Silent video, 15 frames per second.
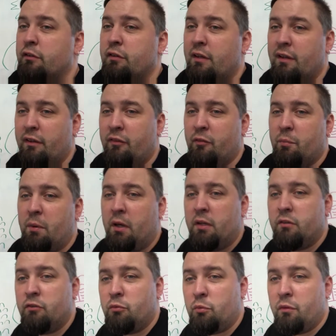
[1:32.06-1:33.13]
like a
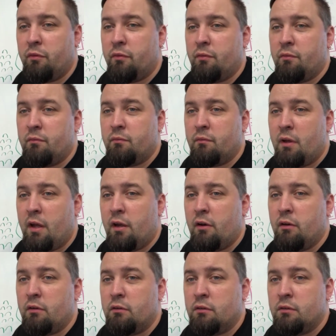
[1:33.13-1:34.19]
sponge with hair.